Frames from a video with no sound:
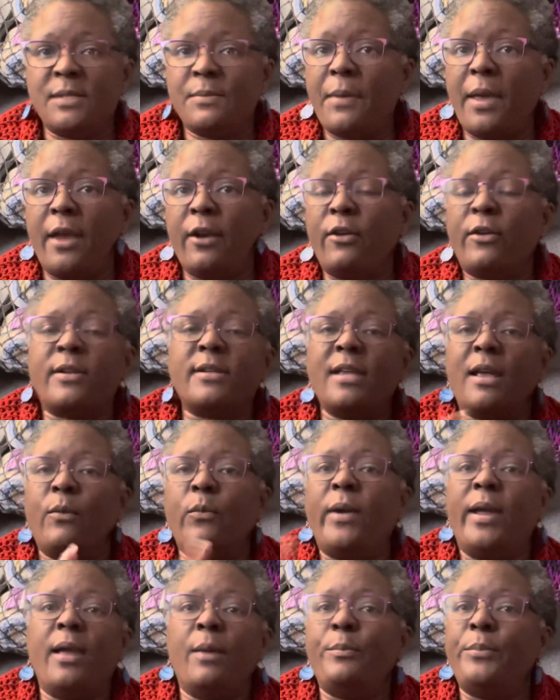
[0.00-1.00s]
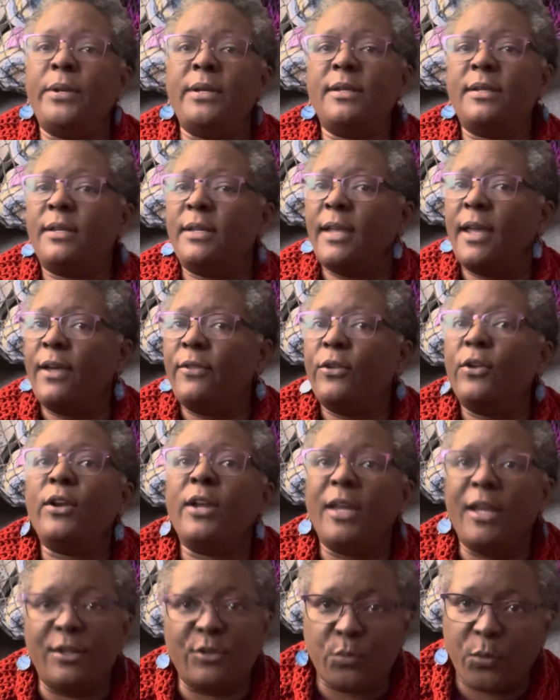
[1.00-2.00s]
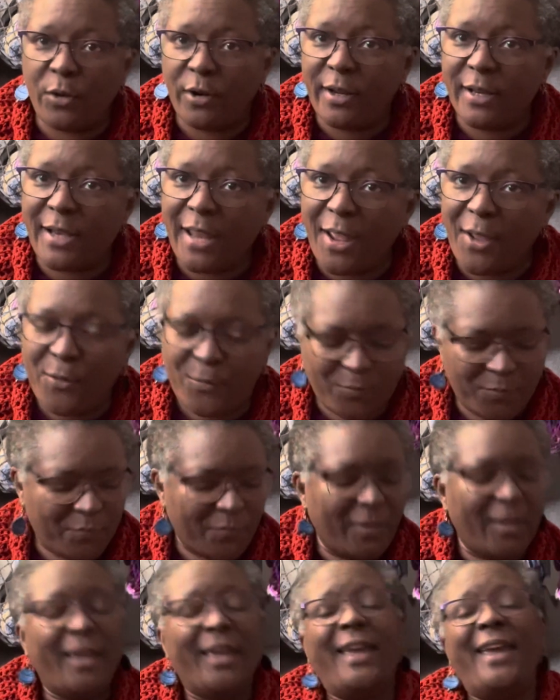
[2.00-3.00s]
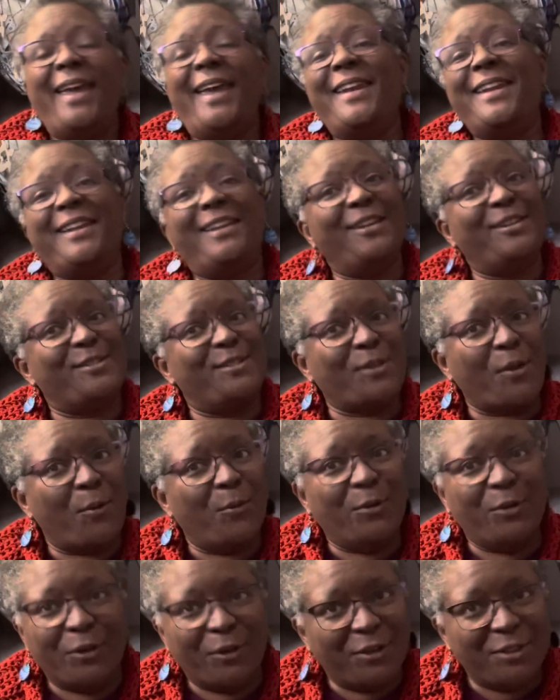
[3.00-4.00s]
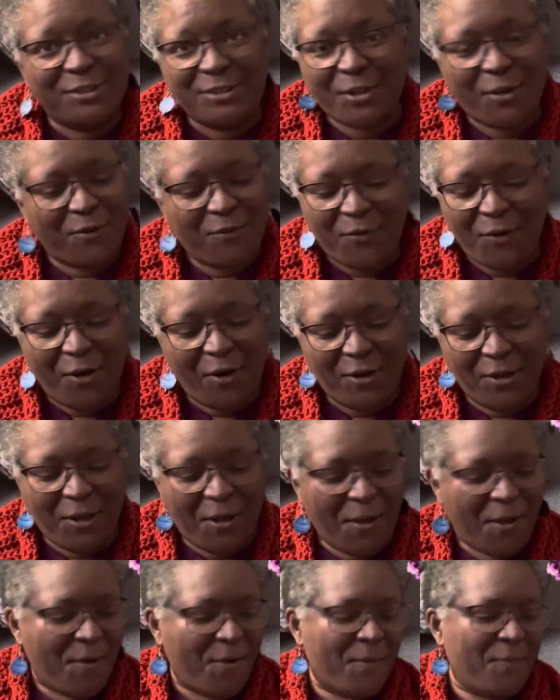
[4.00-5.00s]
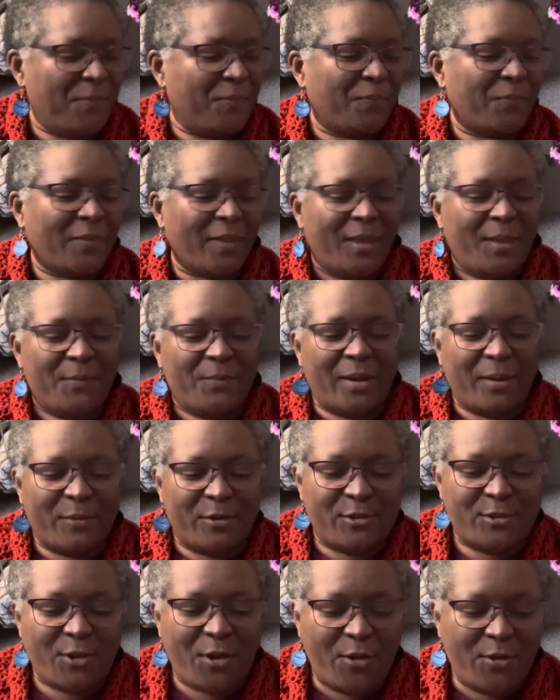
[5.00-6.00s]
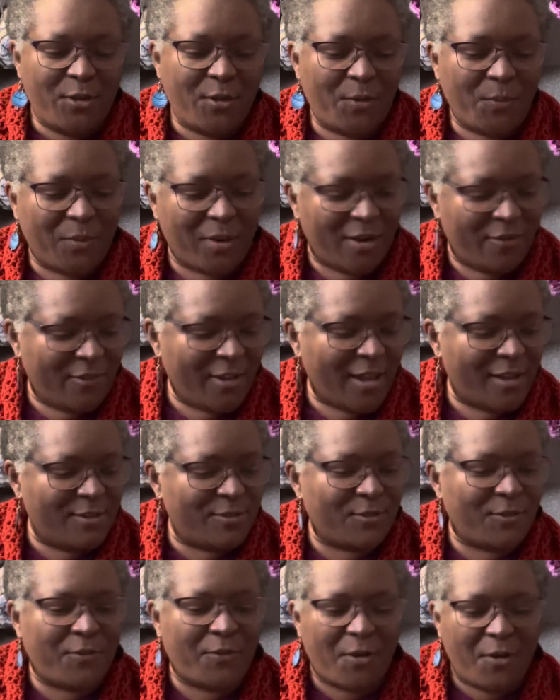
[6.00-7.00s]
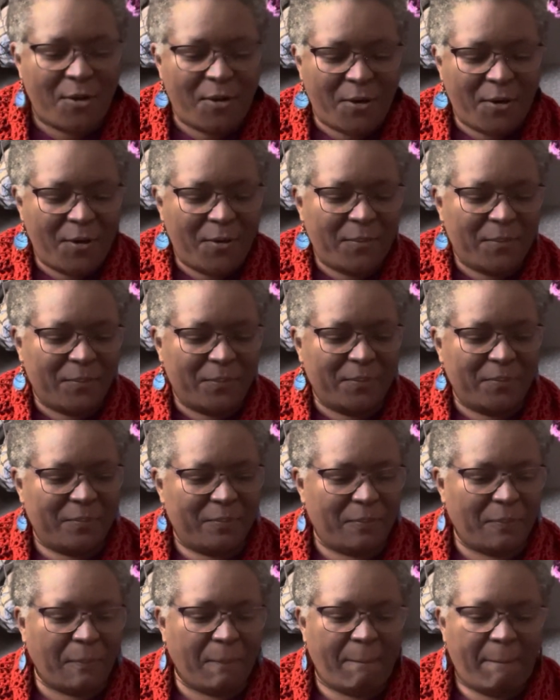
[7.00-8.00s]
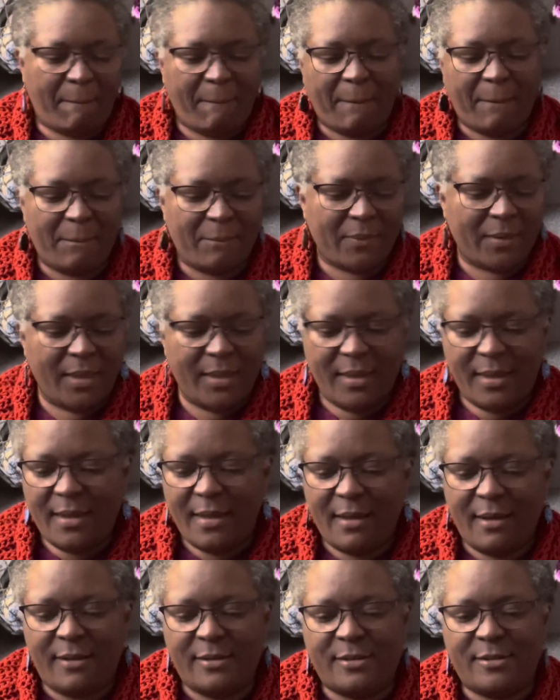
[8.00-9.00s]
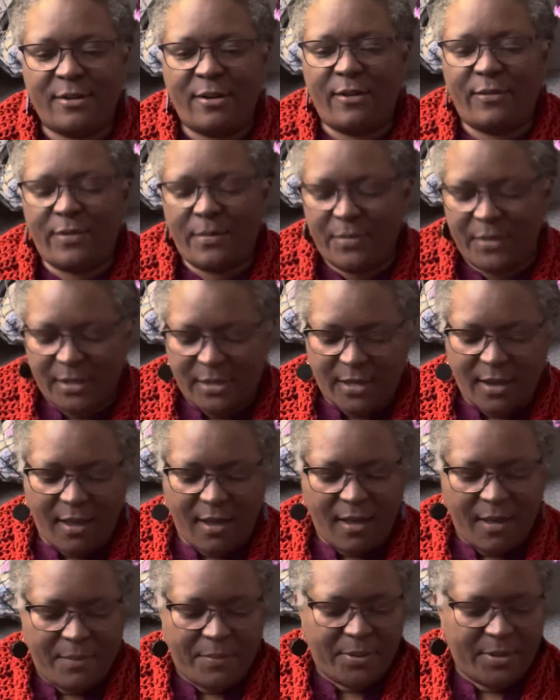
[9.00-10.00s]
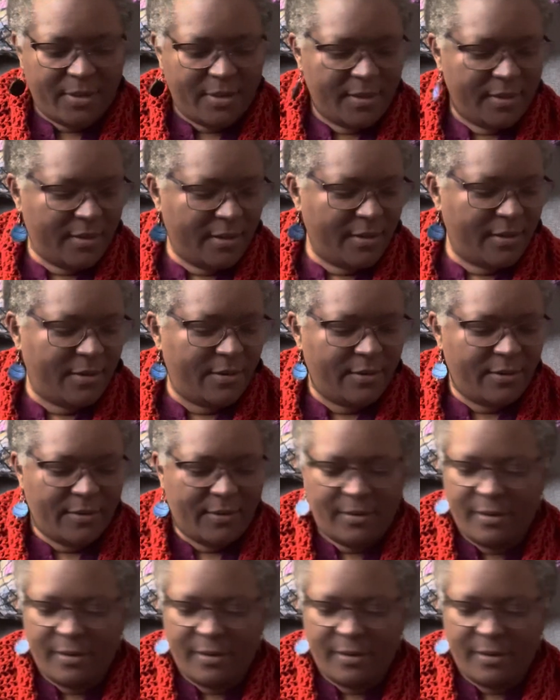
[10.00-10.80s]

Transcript: matter because the way I'm putting it together, it's working out. And it looks so good so far, y'all. But I'm going to show you what I got so far. I'll start from the top here.